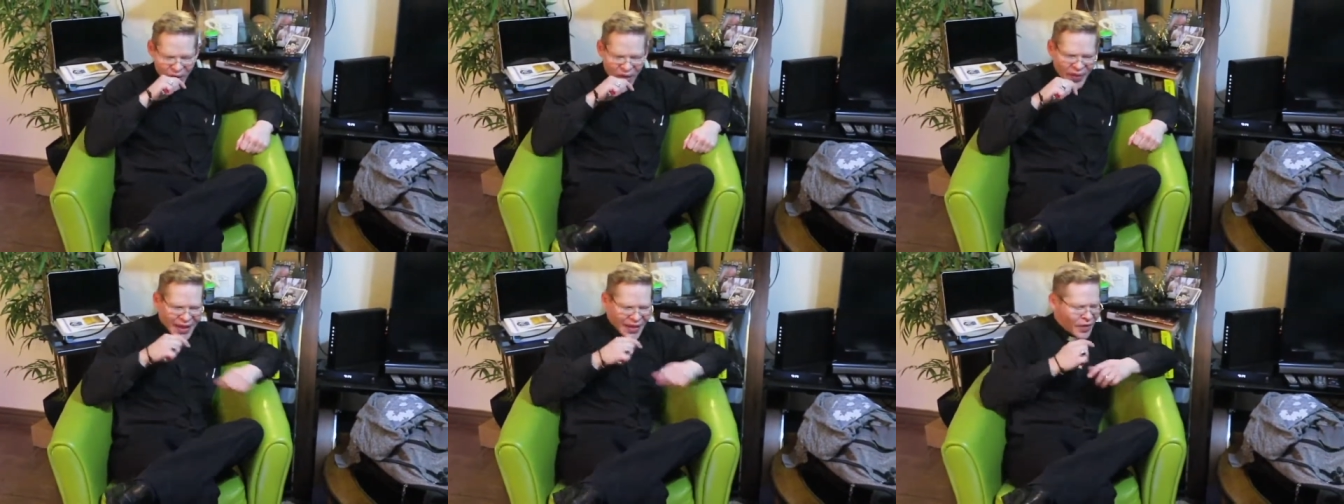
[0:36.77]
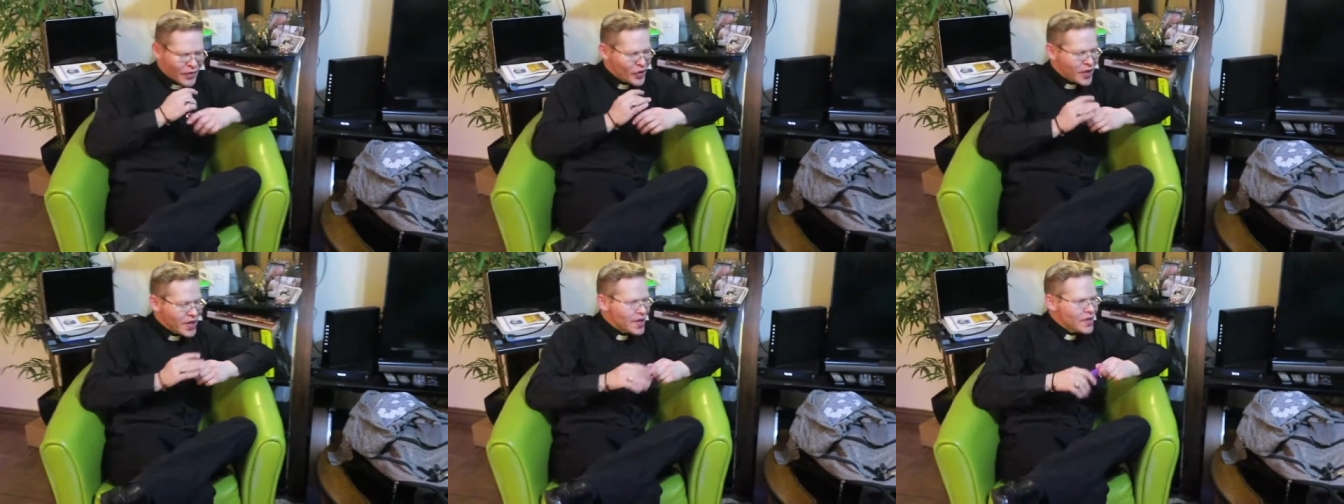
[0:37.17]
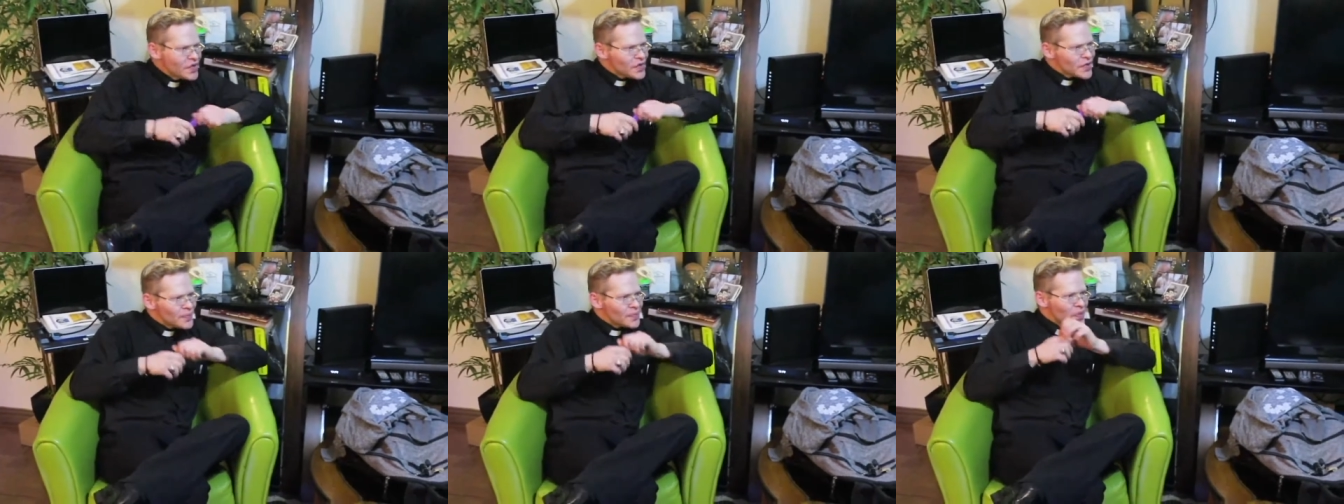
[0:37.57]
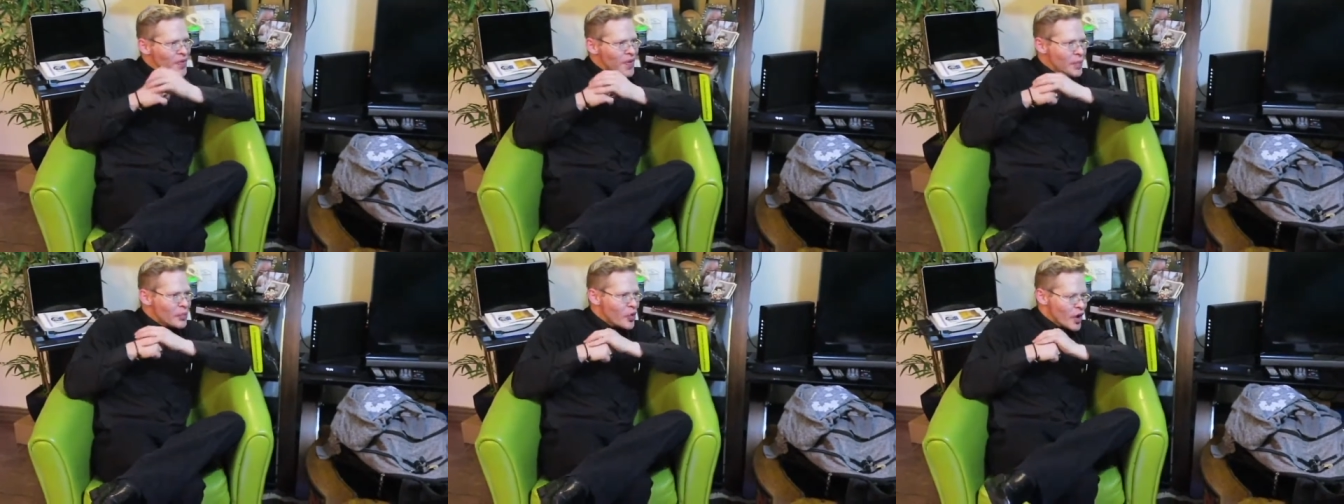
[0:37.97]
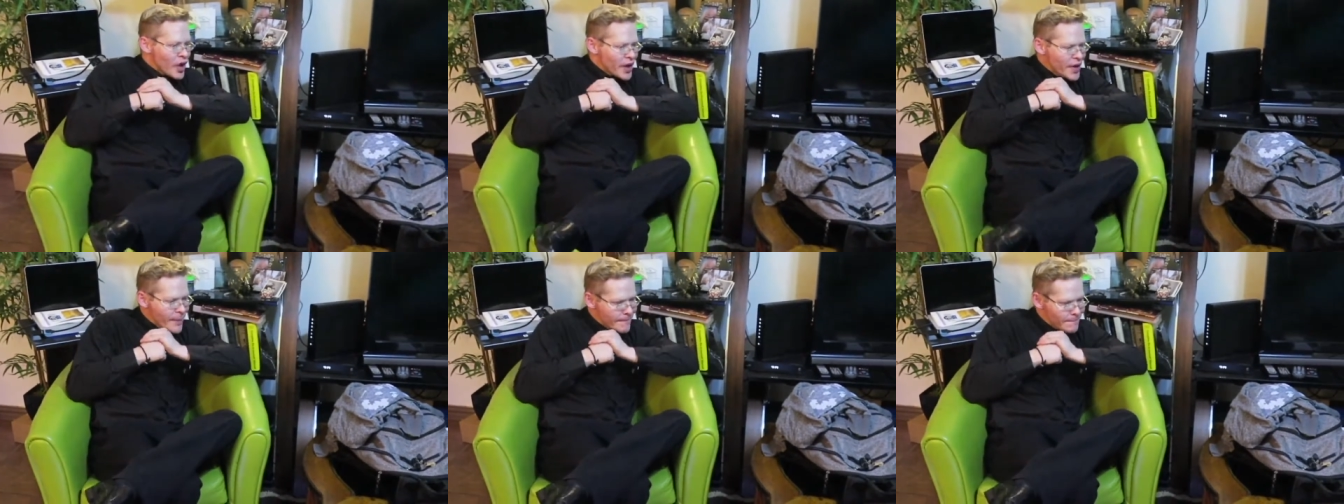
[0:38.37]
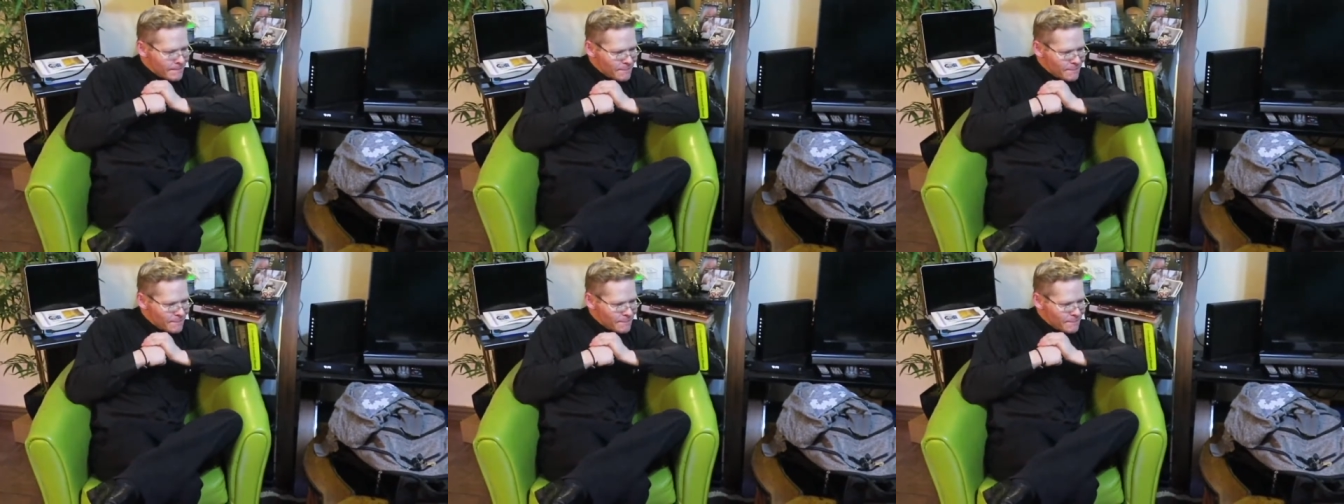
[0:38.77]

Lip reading: they get on their knees and they pray